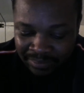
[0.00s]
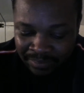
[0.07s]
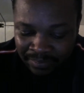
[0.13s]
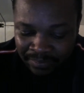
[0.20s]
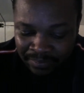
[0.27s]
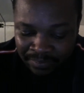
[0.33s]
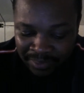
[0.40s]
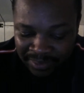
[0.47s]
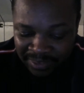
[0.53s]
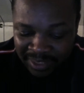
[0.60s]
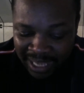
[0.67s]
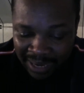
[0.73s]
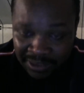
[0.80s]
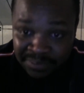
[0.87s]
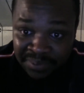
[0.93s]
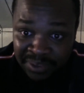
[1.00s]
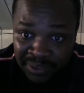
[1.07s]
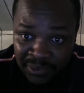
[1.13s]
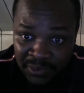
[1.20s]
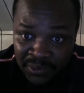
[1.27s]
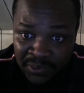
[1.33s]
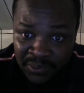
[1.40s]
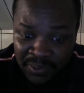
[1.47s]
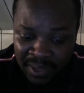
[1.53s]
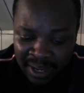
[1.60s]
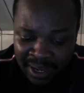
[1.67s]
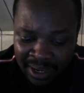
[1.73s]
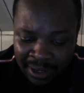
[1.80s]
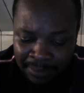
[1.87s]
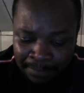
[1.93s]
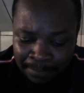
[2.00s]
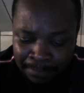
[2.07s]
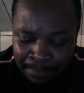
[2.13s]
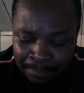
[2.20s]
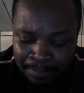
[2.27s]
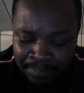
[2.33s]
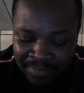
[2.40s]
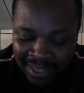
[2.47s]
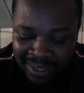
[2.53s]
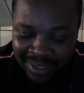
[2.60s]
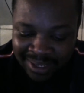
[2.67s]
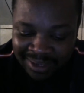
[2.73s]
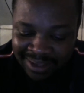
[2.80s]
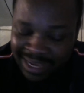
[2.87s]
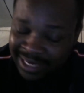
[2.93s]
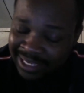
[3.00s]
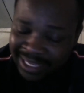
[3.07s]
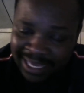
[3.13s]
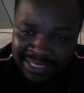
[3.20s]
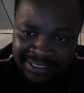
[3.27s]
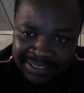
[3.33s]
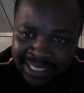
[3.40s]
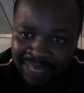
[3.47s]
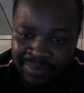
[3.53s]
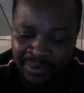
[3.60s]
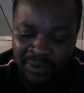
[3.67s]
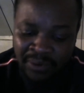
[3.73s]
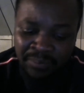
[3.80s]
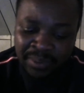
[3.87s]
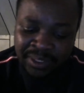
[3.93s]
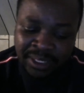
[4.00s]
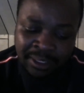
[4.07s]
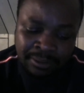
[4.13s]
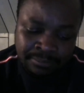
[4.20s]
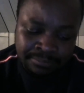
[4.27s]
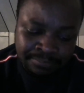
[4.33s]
but the guy was pretty cool. Um, I didn't catch his name at all, but um,